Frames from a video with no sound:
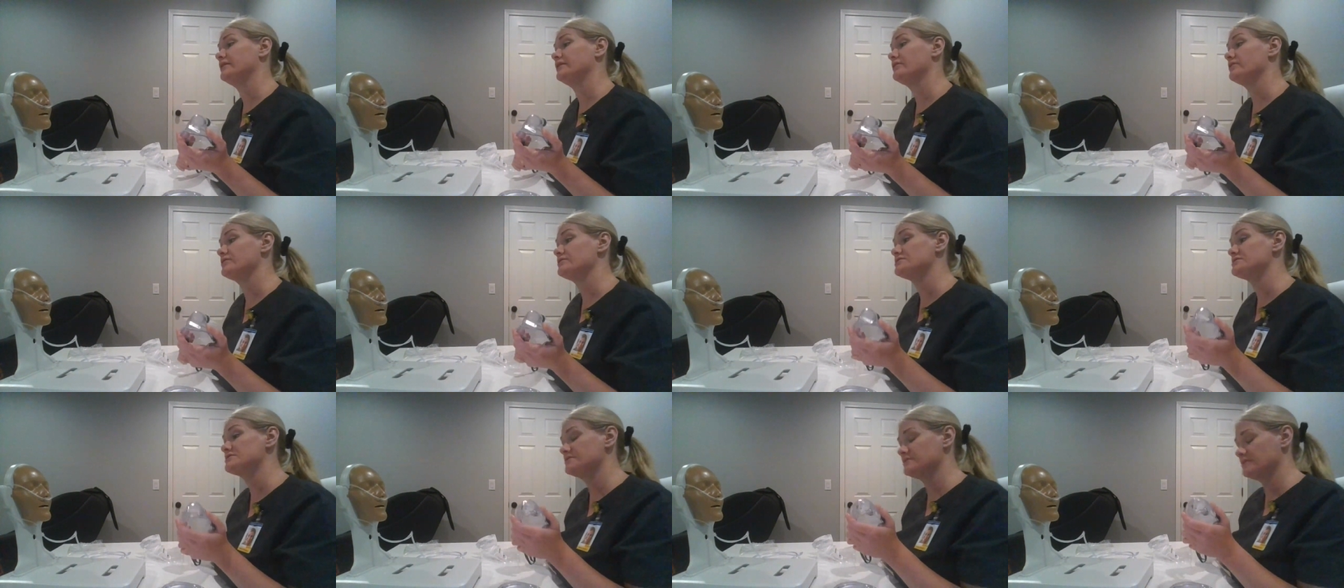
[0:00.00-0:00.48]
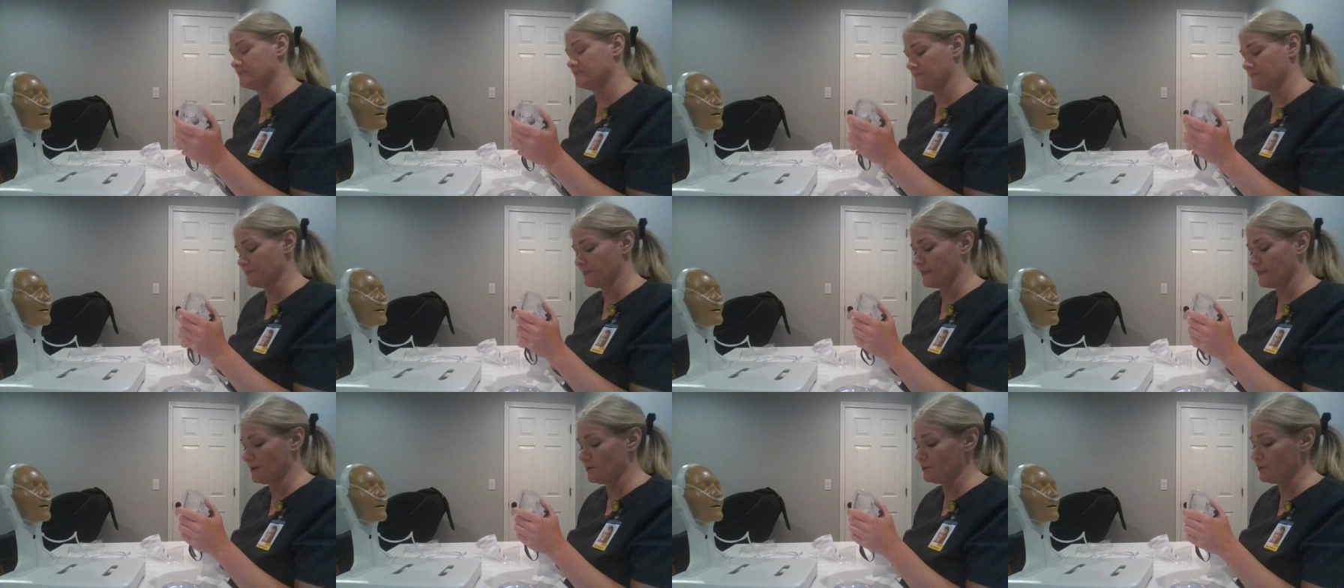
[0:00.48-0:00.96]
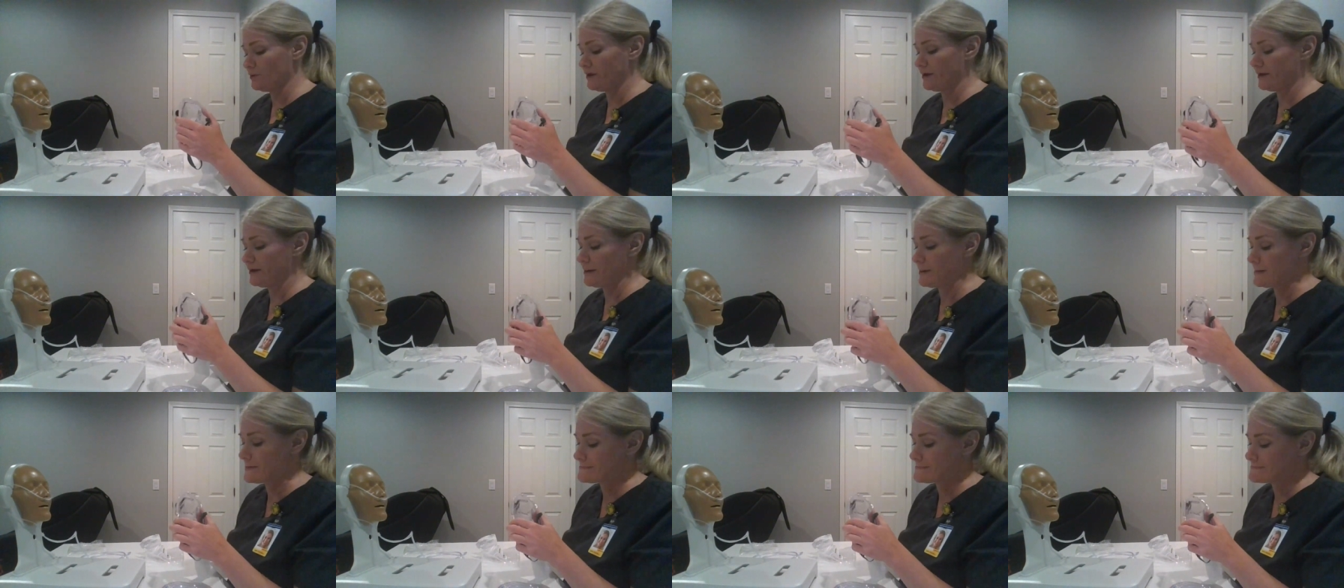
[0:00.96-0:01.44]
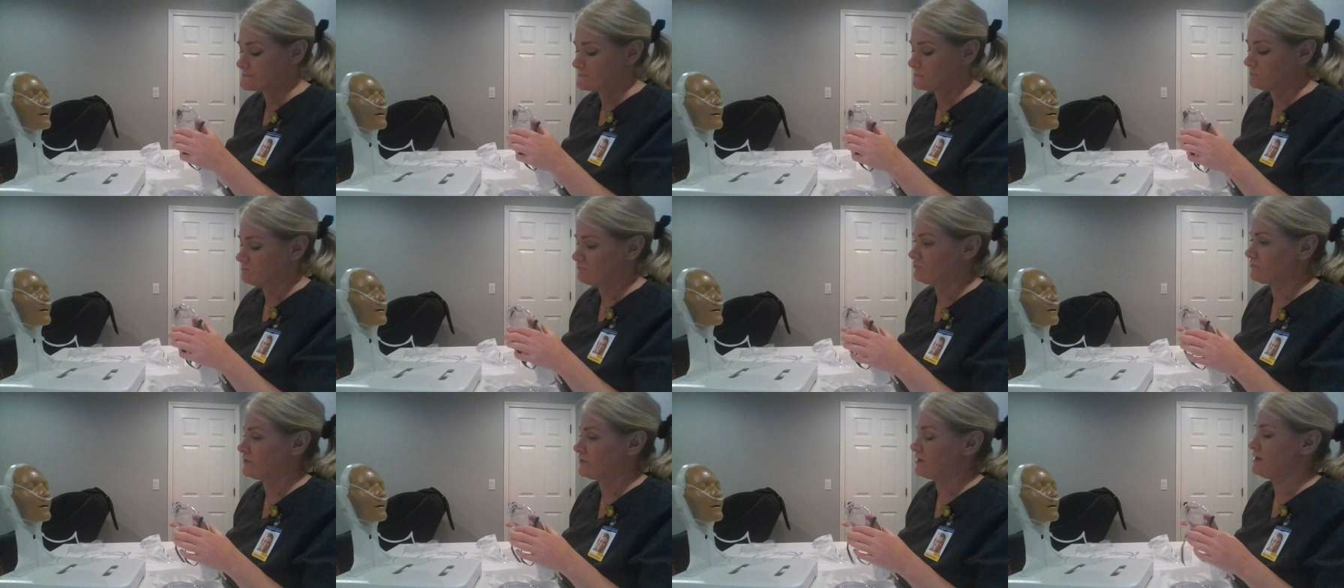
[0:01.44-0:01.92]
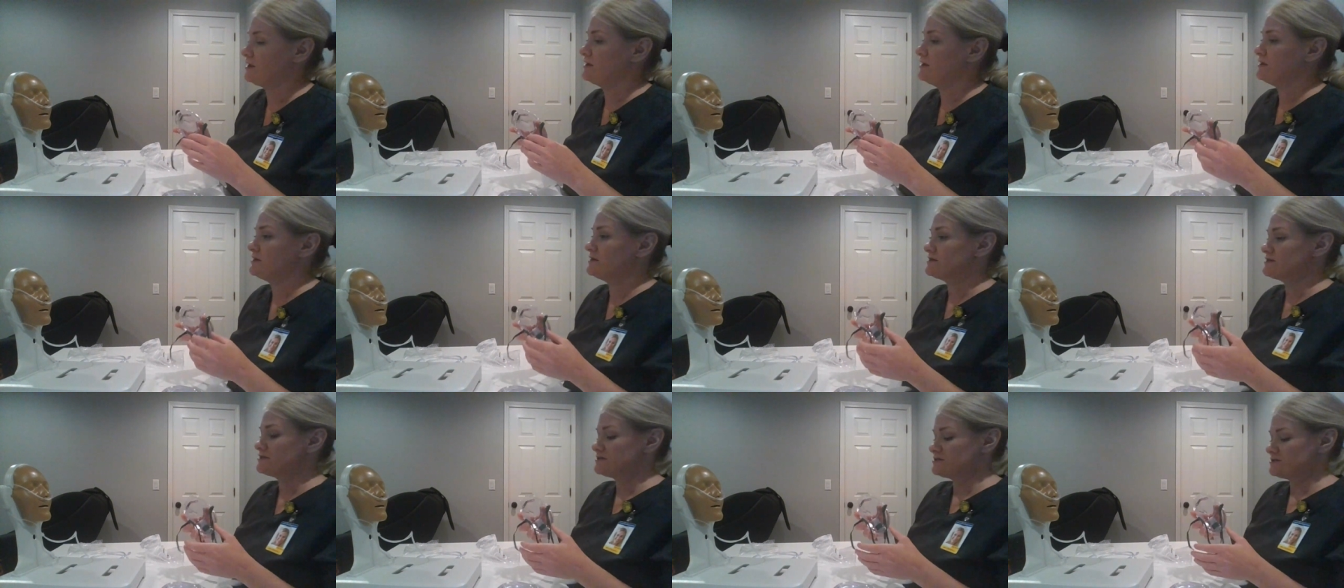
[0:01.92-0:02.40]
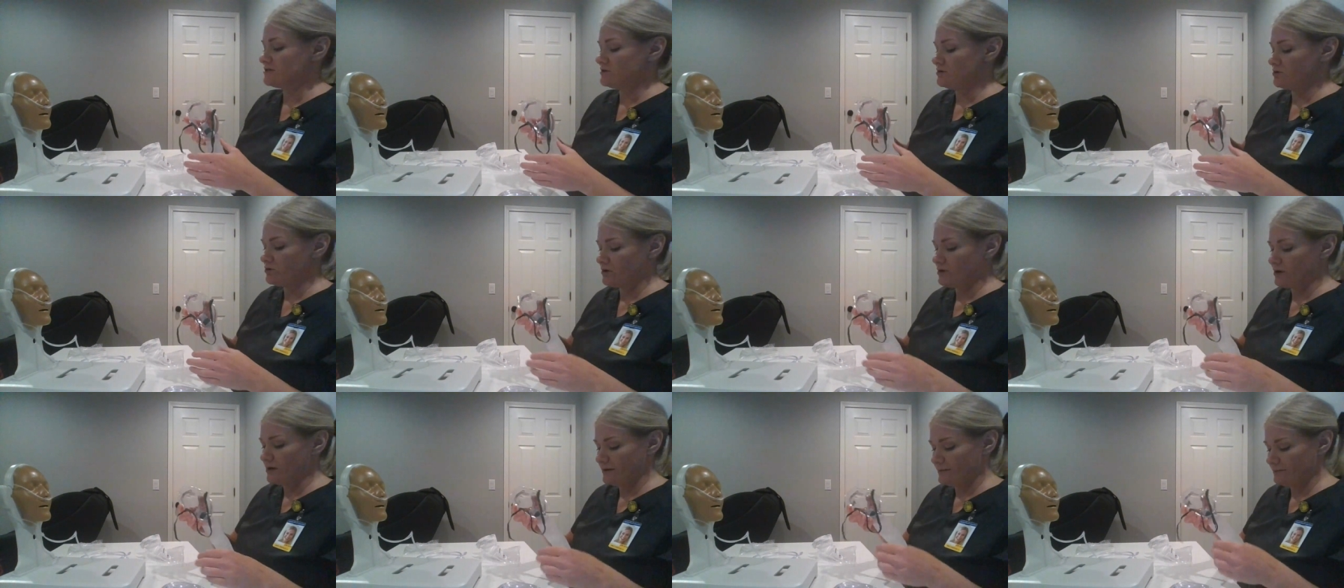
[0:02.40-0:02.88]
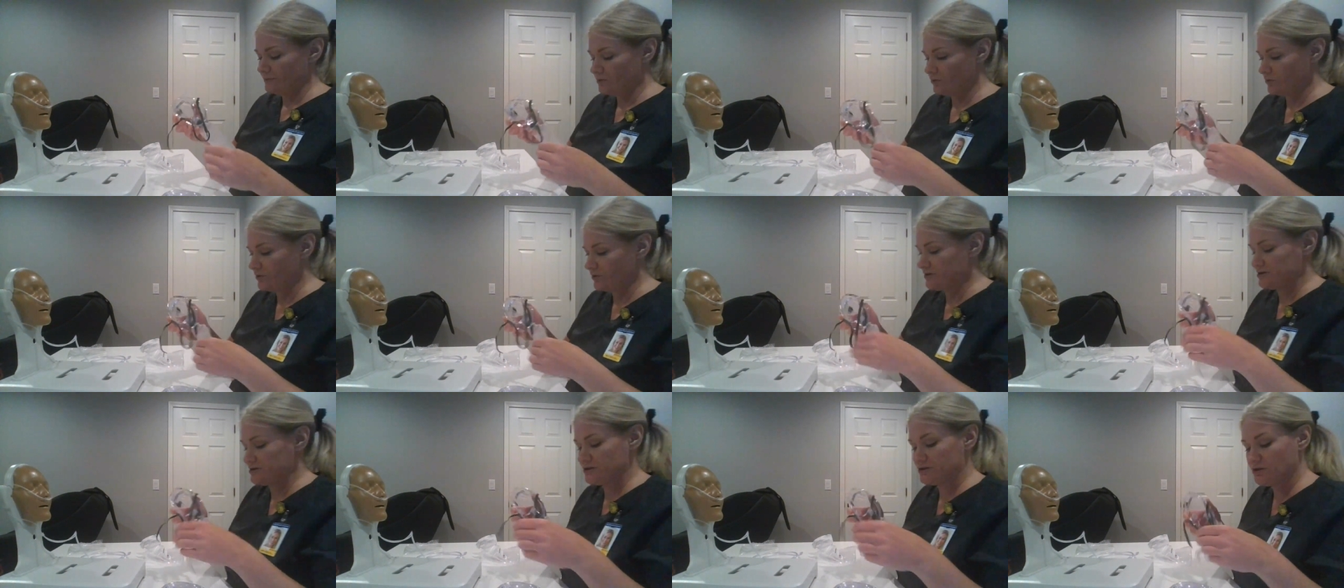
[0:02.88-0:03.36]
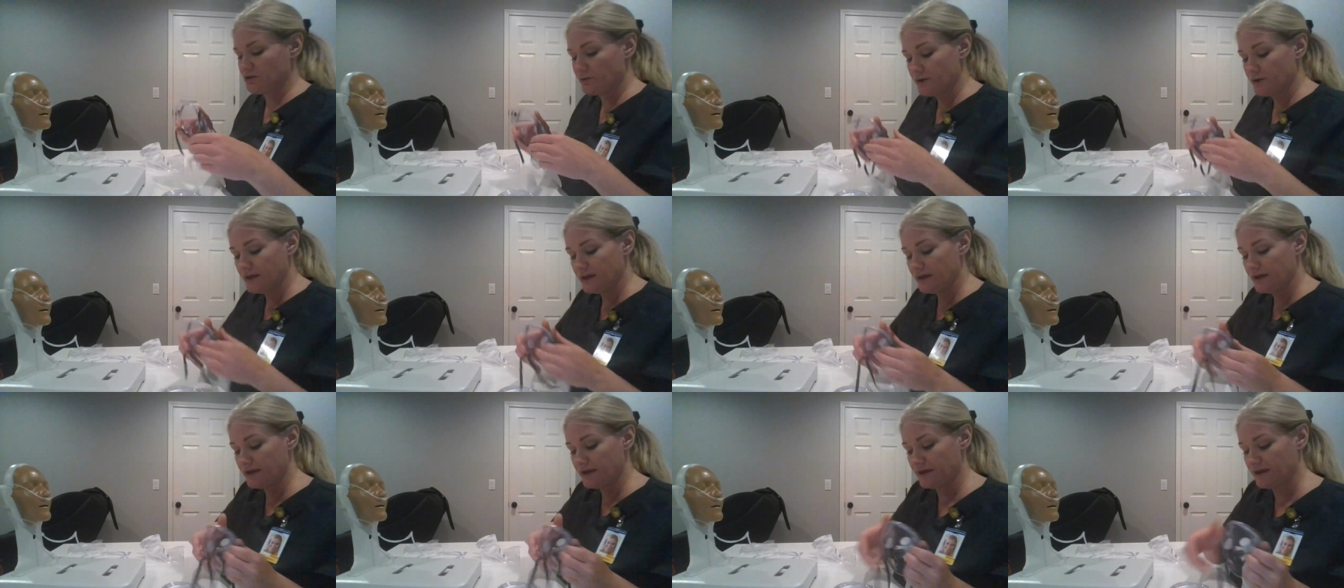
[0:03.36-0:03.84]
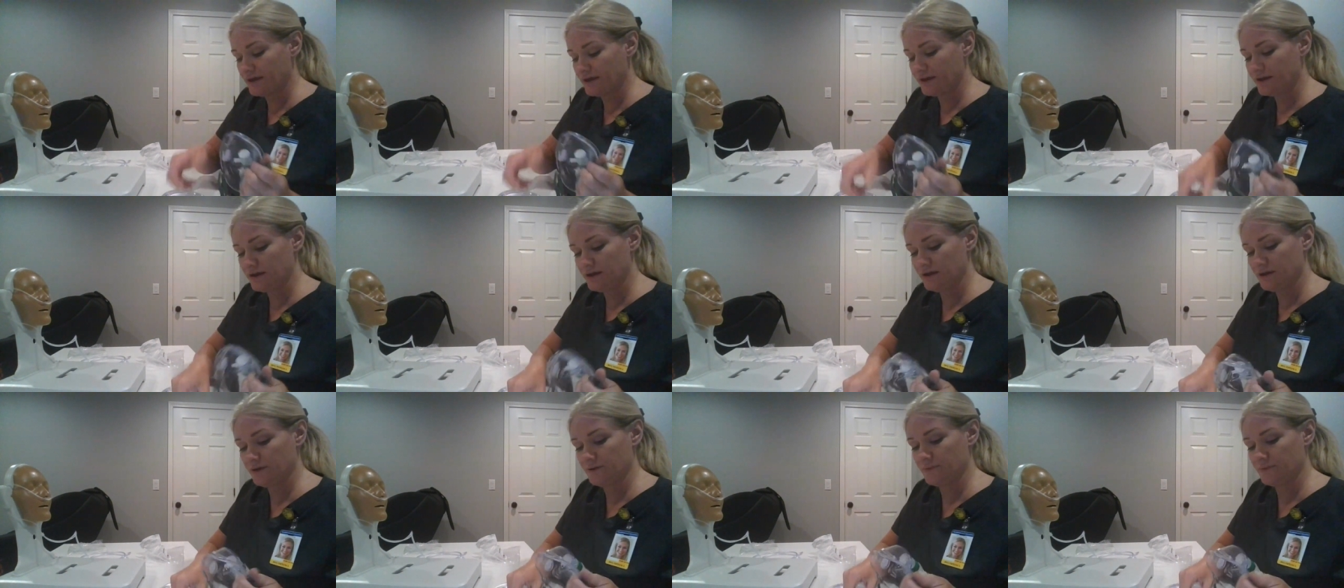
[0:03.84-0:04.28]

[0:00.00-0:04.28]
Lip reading: liters. Okay, so I'm going to go ahead